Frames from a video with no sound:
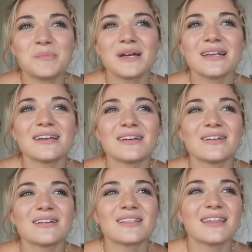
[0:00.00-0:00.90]
But
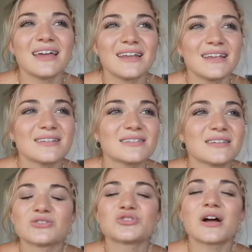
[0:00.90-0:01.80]
ladies,
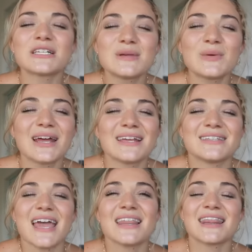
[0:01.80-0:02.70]
trust me when I
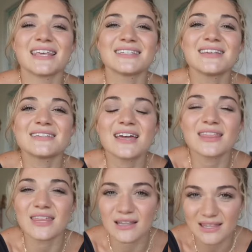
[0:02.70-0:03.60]
say that this is
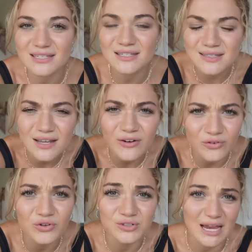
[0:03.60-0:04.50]
like the, this is their
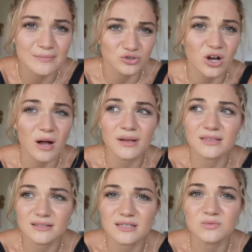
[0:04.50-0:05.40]
full-time job. Like
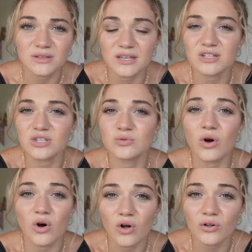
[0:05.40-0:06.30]
this is what they do
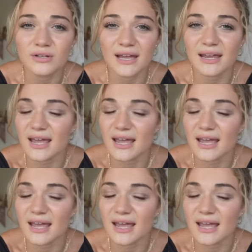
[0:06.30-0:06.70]
all day